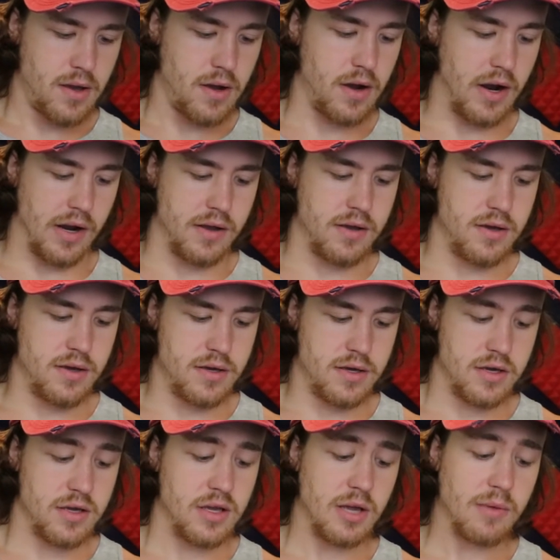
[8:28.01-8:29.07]
All right,
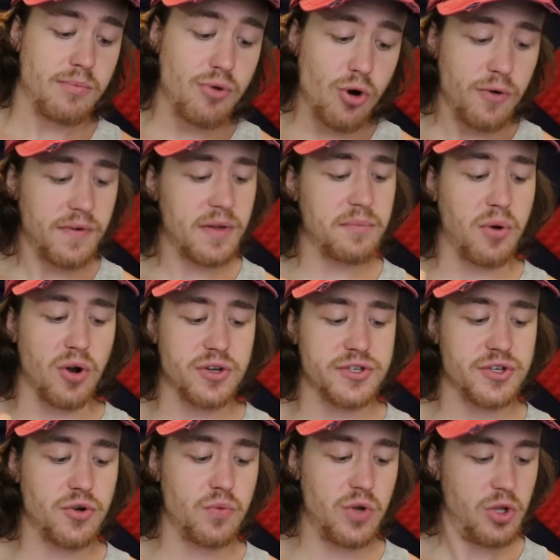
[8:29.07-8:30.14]
improving
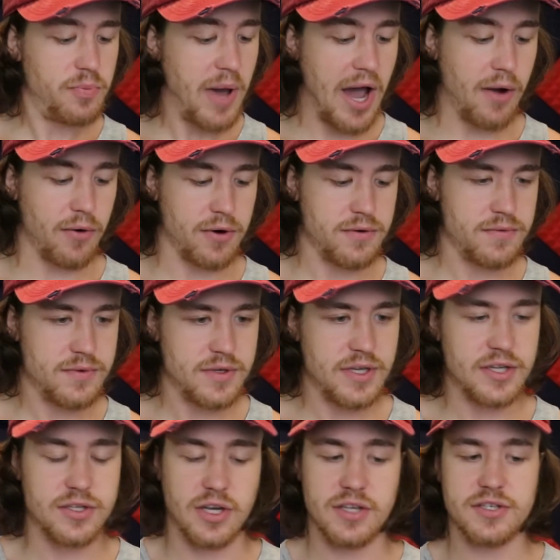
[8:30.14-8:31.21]
personal willpower
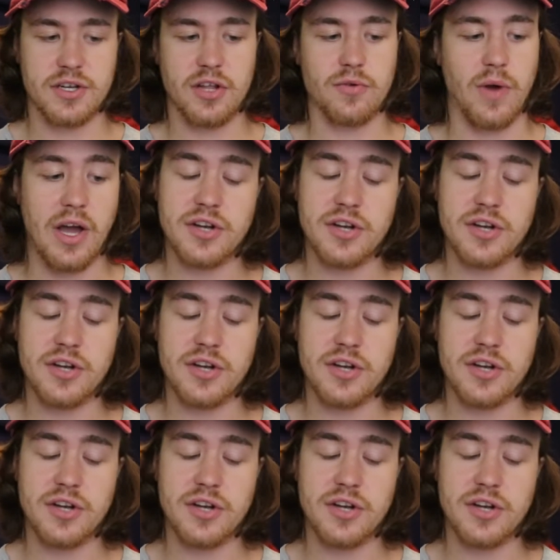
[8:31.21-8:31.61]
is another one.